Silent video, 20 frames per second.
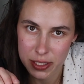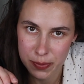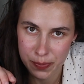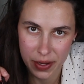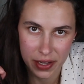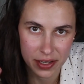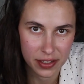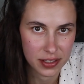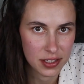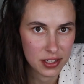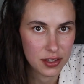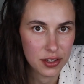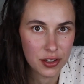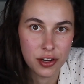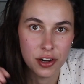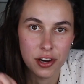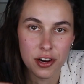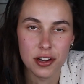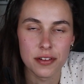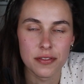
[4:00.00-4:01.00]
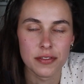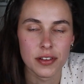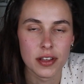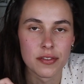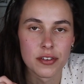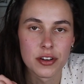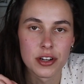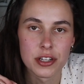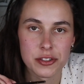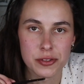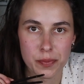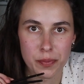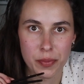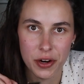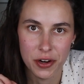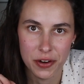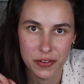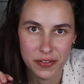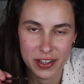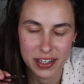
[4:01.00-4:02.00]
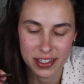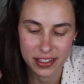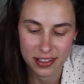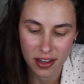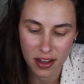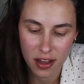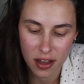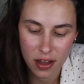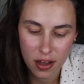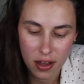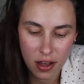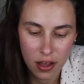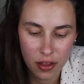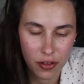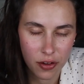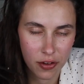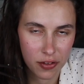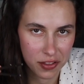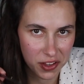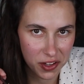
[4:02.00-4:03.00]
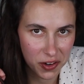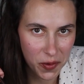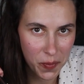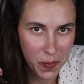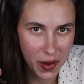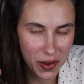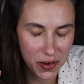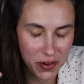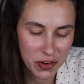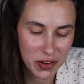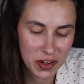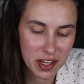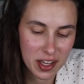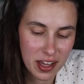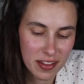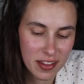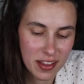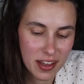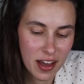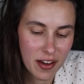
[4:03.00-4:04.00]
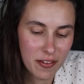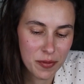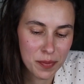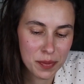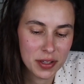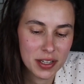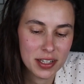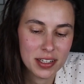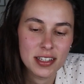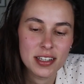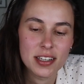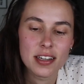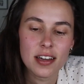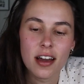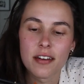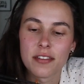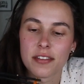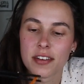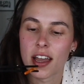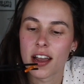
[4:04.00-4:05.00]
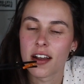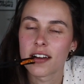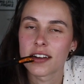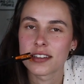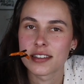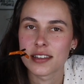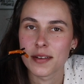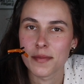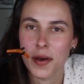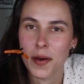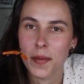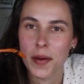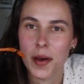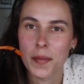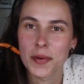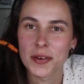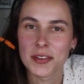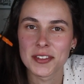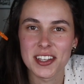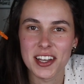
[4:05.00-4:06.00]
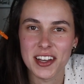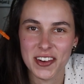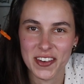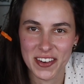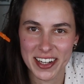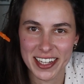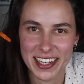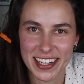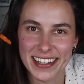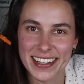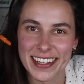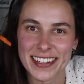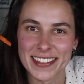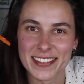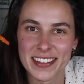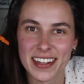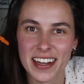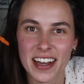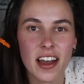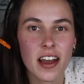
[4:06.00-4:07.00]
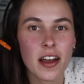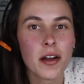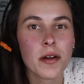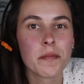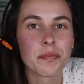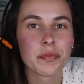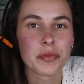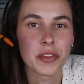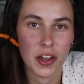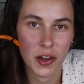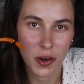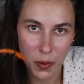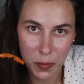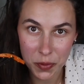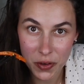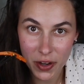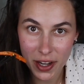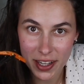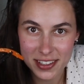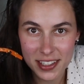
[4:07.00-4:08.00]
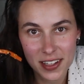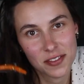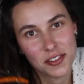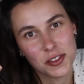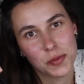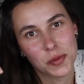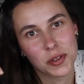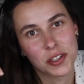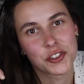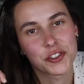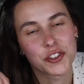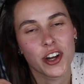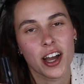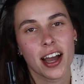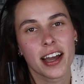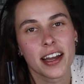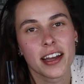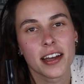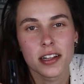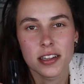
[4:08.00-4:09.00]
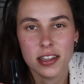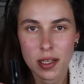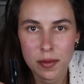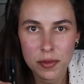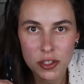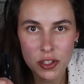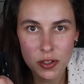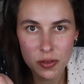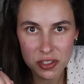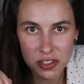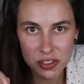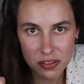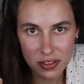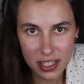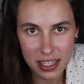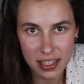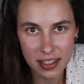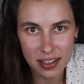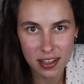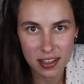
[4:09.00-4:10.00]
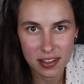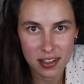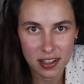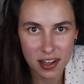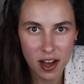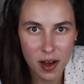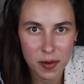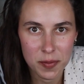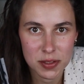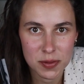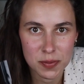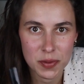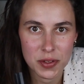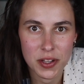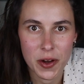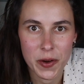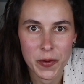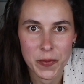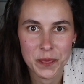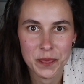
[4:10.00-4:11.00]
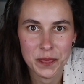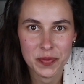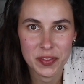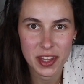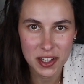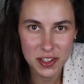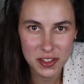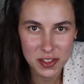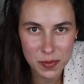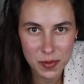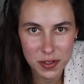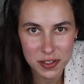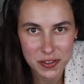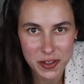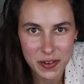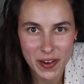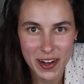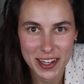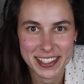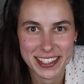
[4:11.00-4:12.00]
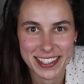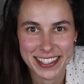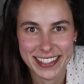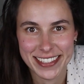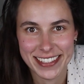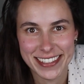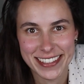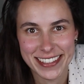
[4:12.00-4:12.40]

spicy, the curry flavor is perfect, they're a little buttery, and they have plenty of carrots, bell peppers, and green onion. I hope you guys give this one a try and let me know what you think in the comments below. Thanks so much for watching.